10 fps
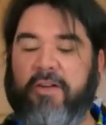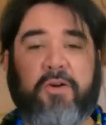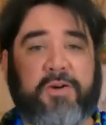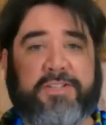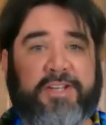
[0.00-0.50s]
and there you
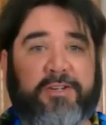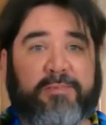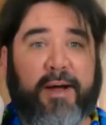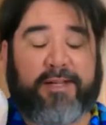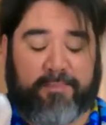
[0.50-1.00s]
go. Take your
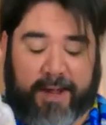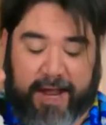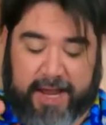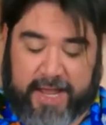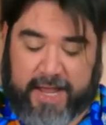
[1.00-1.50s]
spice
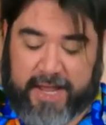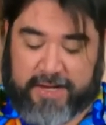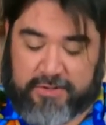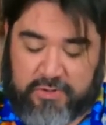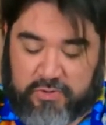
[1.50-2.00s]
bag
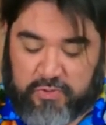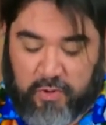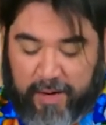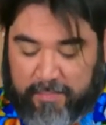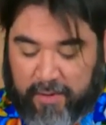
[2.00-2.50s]
and
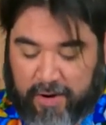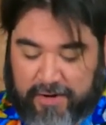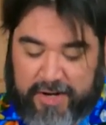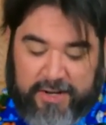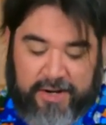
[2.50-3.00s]
drop her
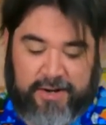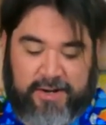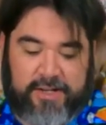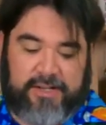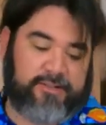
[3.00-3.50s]
on in there.
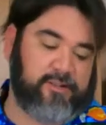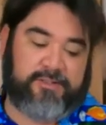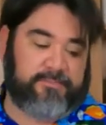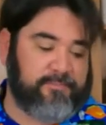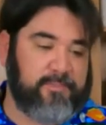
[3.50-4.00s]

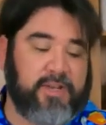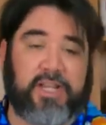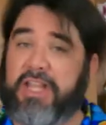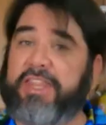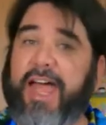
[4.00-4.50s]
Just
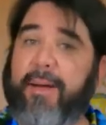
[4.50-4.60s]
let